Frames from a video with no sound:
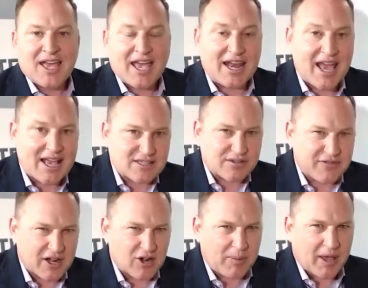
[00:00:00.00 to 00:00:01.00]
And as a
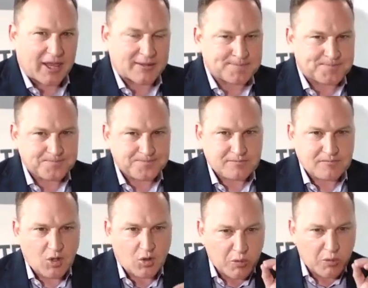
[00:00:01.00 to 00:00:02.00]
fighter pilot,
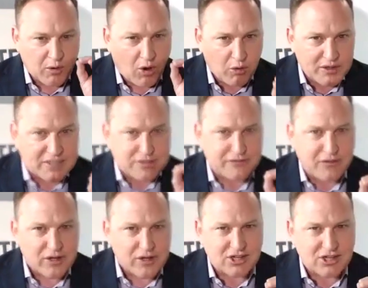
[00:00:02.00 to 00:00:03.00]
we were always
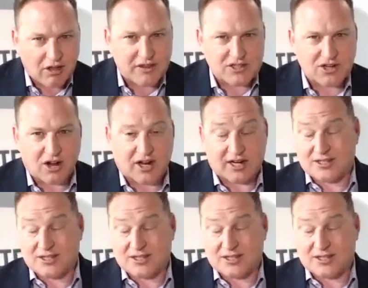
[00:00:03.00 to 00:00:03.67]
focused on the target,